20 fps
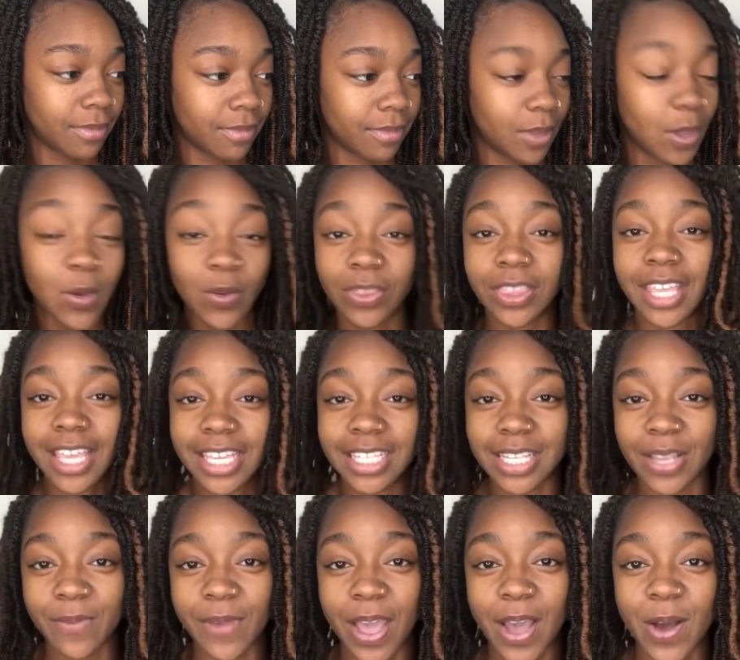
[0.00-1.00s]
who thinks
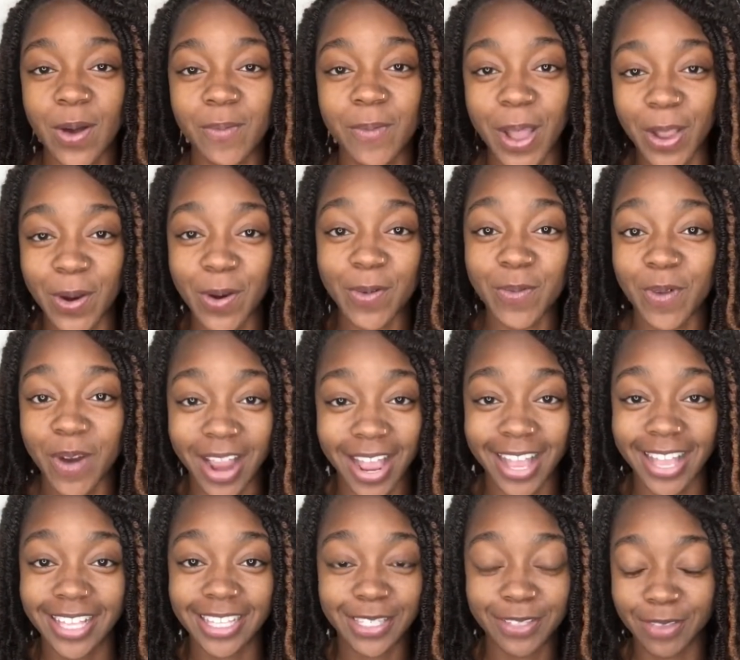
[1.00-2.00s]
about micro
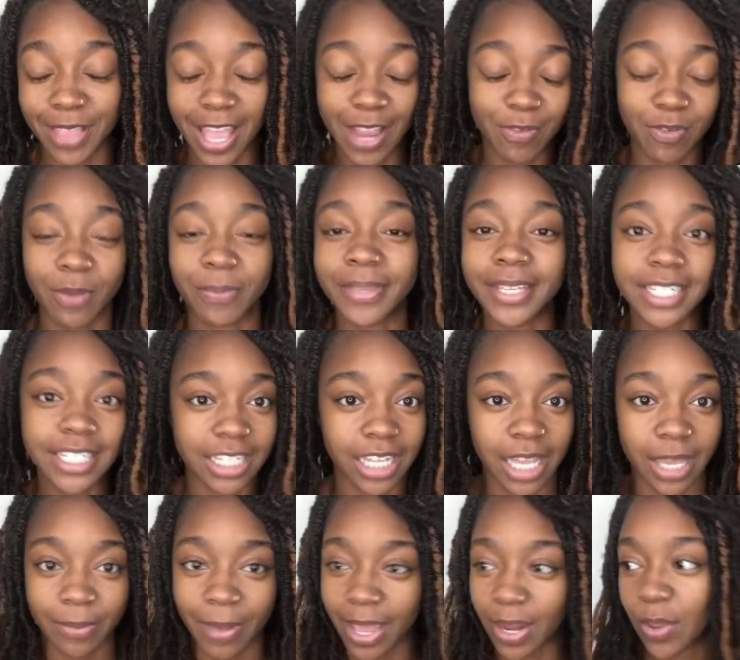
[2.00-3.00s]
braids like from the
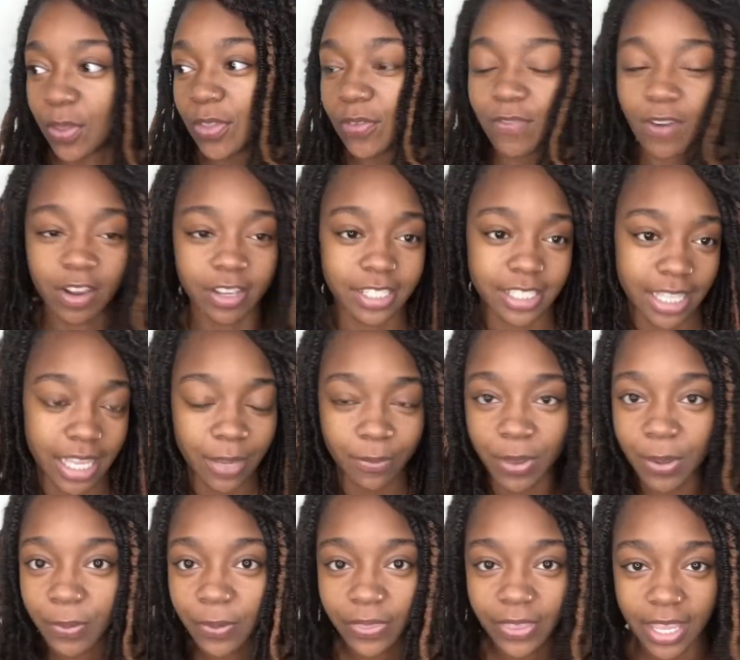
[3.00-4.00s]
jump, I know the first thing
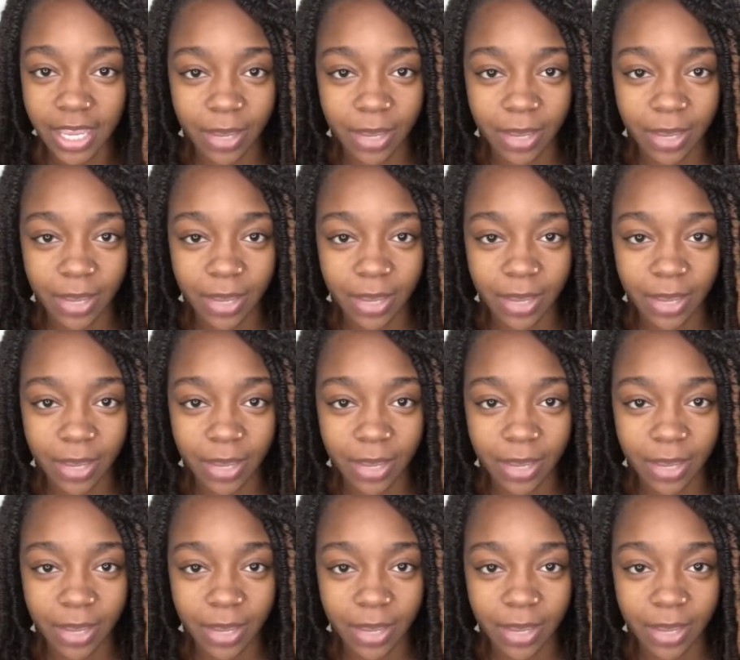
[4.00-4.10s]
people think